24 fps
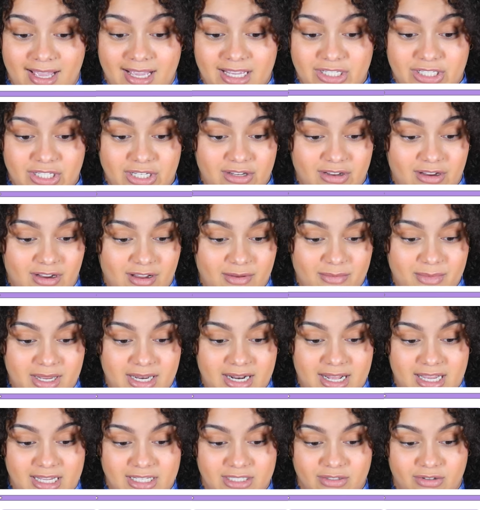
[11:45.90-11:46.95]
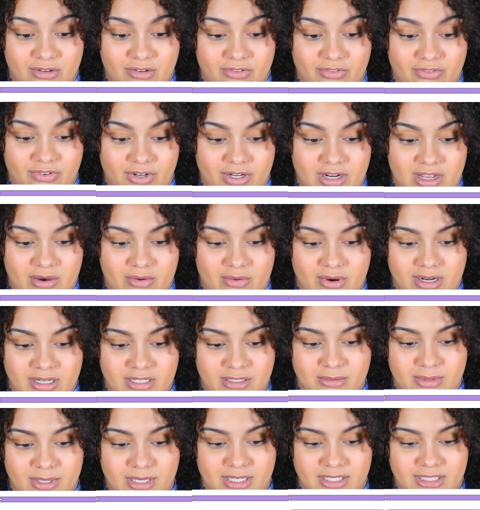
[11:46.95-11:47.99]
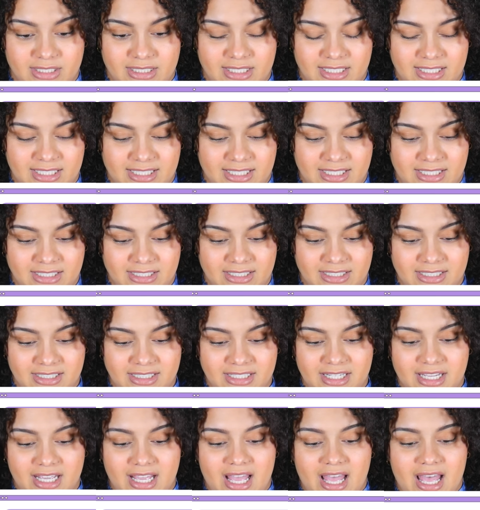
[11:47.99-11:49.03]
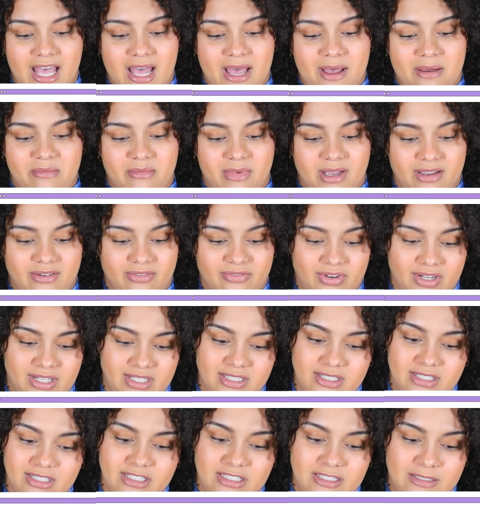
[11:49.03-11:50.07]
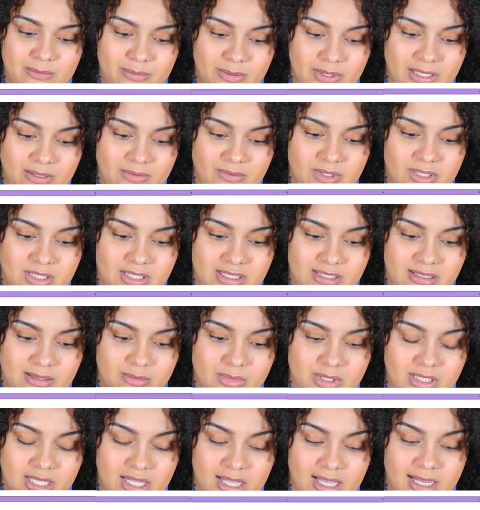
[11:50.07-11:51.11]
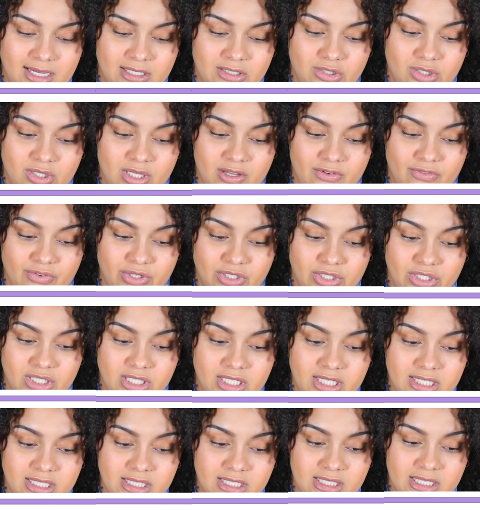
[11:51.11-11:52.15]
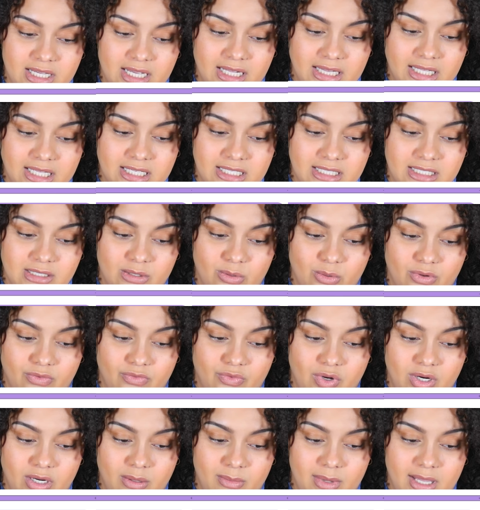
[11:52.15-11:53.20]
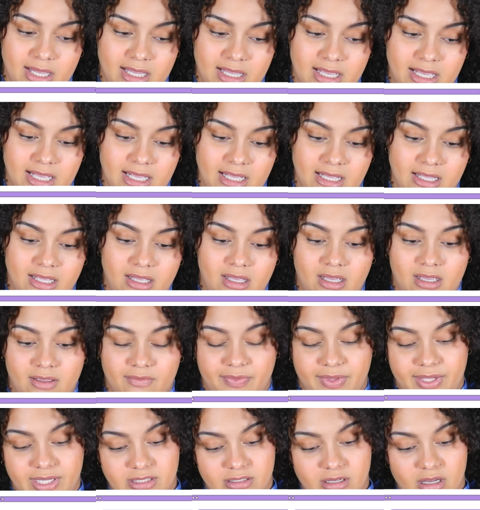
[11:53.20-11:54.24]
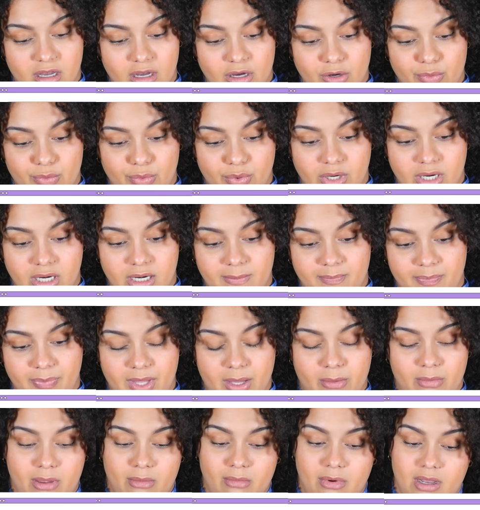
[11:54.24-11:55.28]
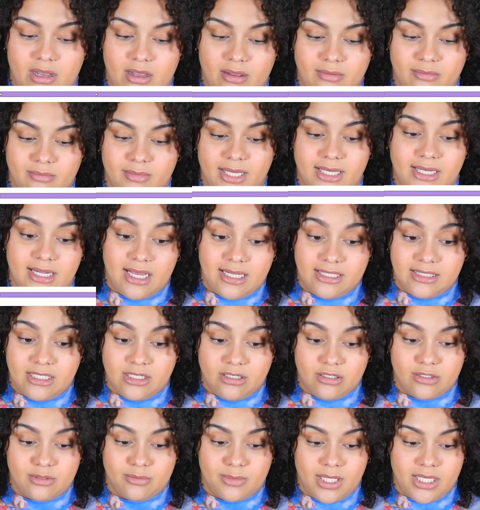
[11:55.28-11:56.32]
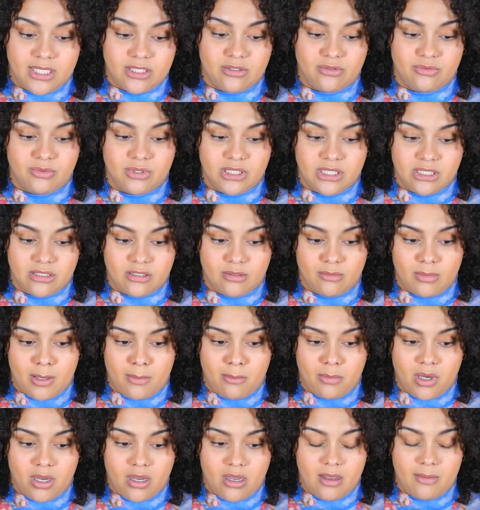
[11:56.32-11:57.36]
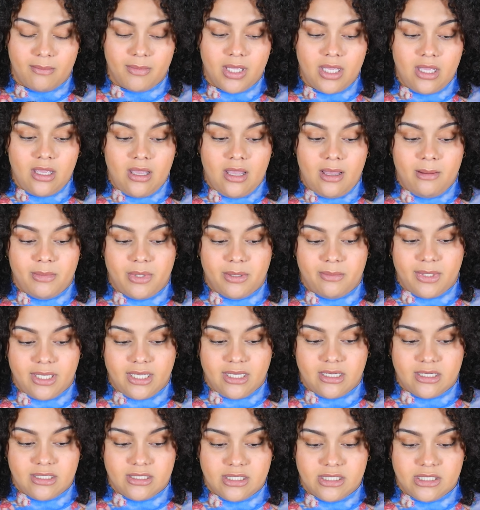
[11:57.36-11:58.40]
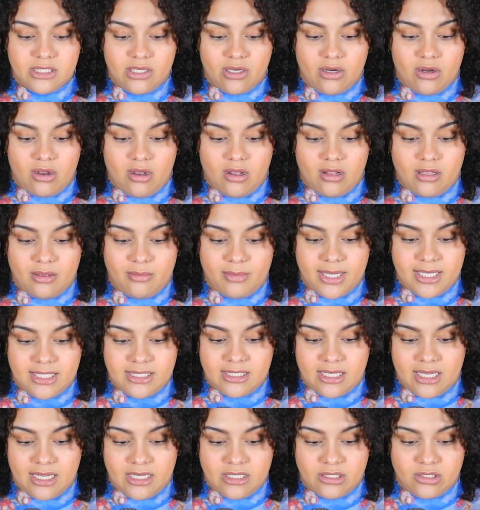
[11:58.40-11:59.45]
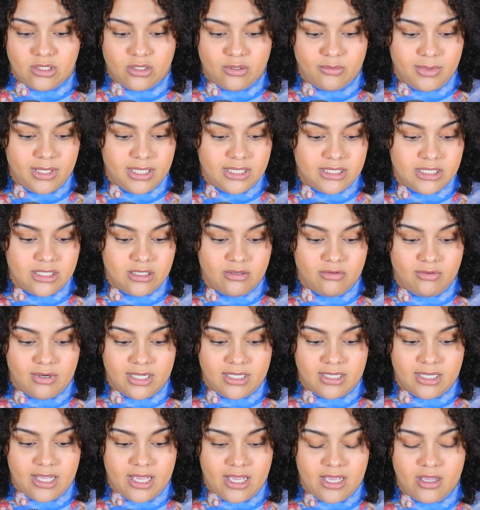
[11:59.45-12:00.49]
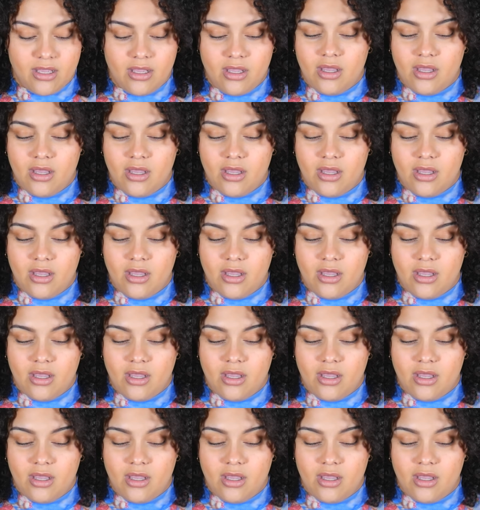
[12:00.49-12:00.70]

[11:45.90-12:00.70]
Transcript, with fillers: And she called me an asshole for not wanting to be her sister. My friends are split, with some saying I should give her a chance, at least to avoid making things awkward. And my mom, my dad tells me I should reach out to my mom, but my cousins are all on my side and tell me I did the right thing